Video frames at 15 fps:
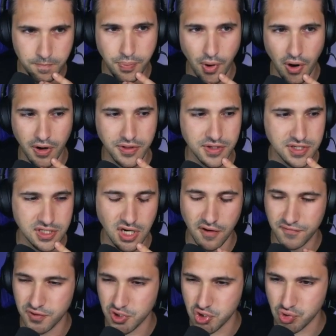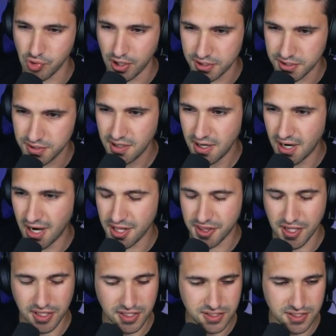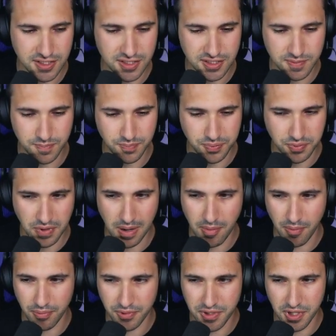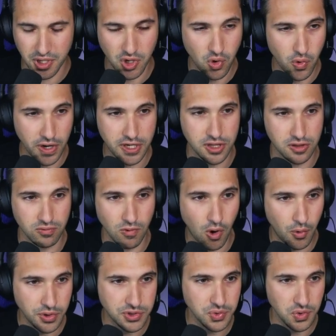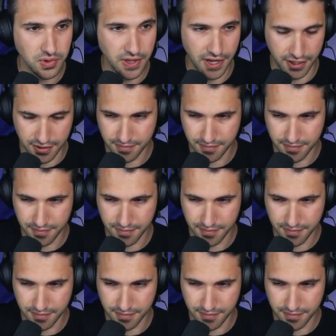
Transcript: Barring the self-destruct... I think this is probably a quick throw into a lake.